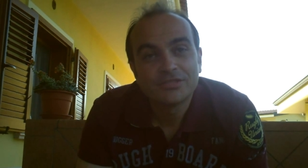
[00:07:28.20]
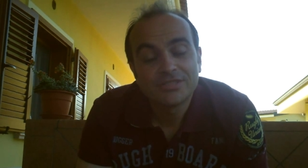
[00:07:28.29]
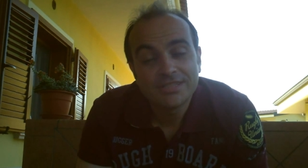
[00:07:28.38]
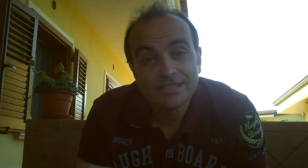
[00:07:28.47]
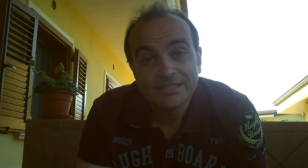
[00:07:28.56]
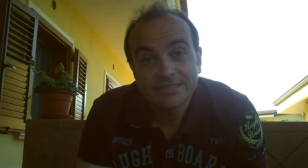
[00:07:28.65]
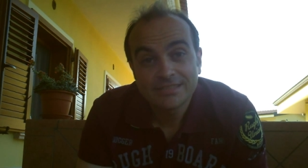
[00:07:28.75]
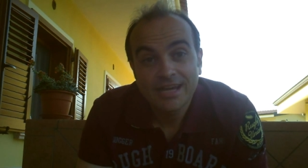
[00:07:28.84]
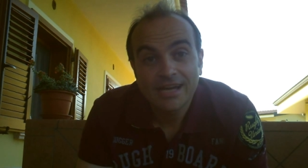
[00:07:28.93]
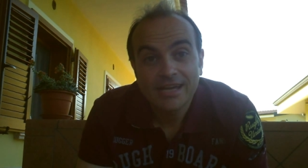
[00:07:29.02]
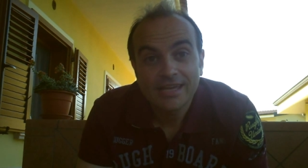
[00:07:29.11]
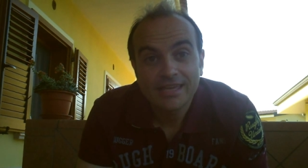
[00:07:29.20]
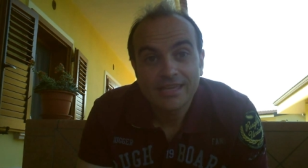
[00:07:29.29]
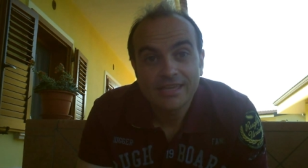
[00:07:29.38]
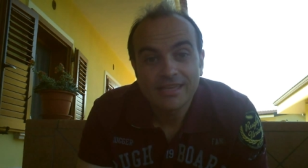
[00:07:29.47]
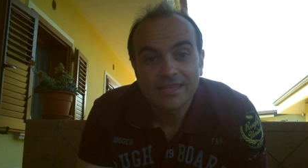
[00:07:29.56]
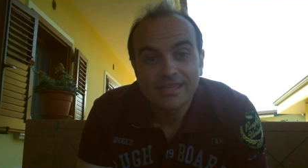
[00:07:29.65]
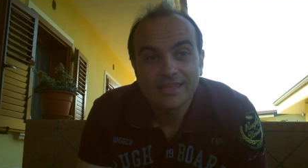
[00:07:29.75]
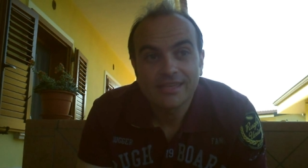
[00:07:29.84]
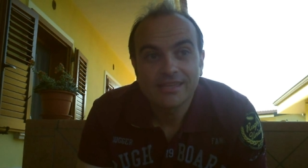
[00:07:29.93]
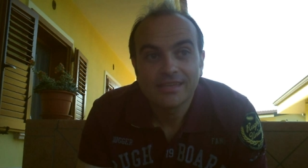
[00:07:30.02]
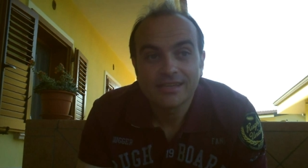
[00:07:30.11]
Over the years
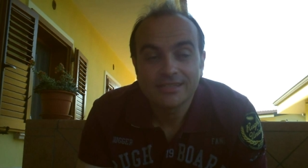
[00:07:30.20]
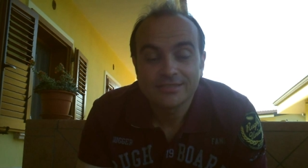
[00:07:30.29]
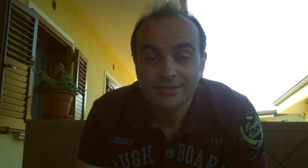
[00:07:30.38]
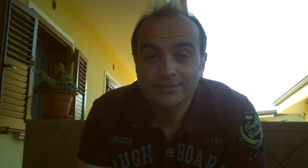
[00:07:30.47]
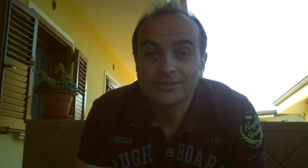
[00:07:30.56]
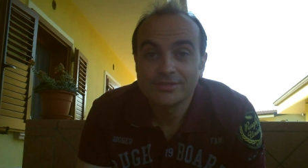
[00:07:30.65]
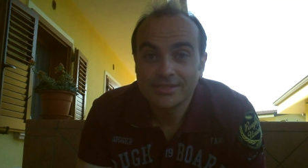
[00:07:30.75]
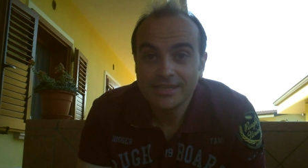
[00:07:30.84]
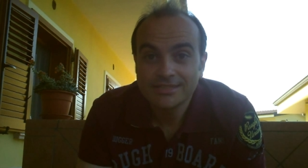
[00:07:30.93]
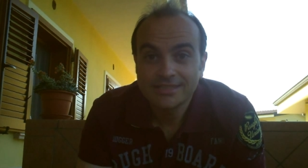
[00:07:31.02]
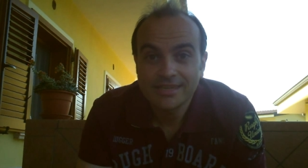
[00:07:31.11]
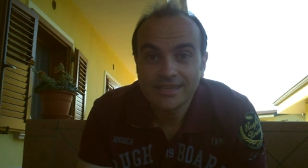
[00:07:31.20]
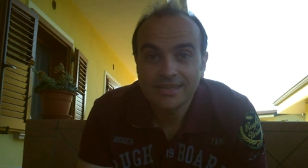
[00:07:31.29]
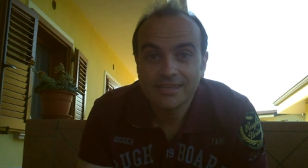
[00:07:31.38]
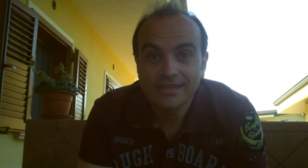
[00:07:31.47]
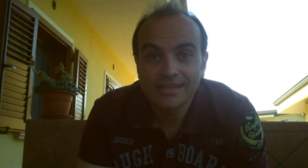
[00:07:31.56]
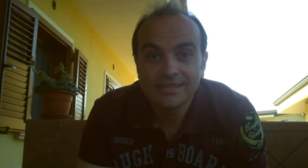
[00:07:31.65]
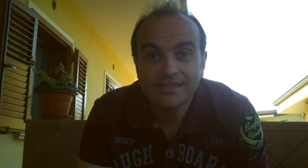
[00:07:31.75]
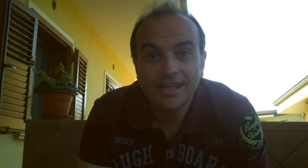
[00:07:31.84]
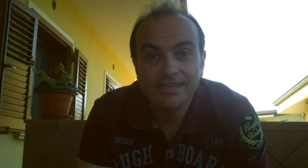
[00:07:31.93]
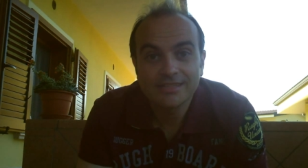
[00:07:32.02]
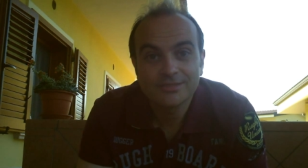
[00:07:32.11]
I started teaching
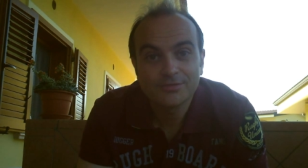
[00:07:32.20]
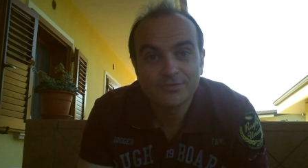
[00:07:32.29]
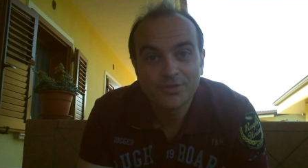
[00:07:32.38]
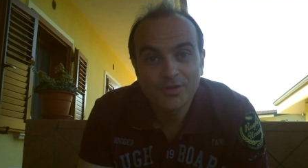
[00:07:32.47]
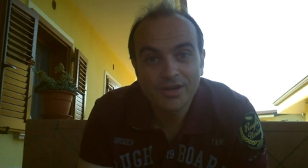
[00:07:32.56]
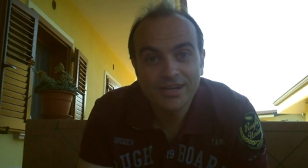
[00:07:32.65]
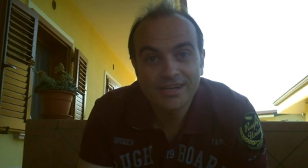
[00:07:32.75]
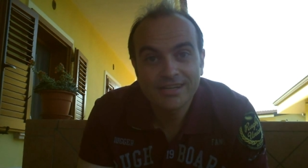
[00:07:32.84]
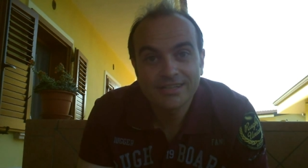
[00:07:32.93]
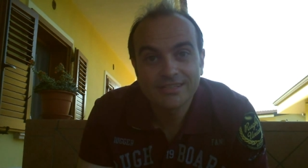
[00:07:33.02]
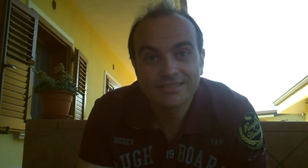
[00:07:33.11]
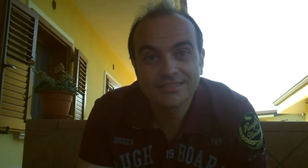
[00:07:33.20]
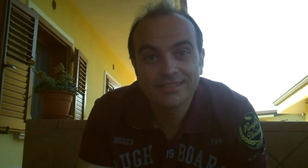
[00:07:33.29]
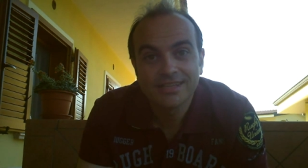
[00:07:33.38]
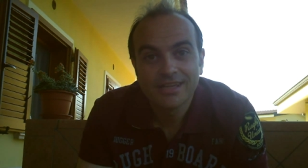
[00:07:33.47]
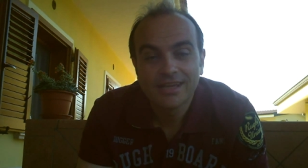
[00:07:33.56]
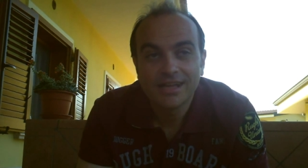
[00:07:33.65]
Italian to foreigners,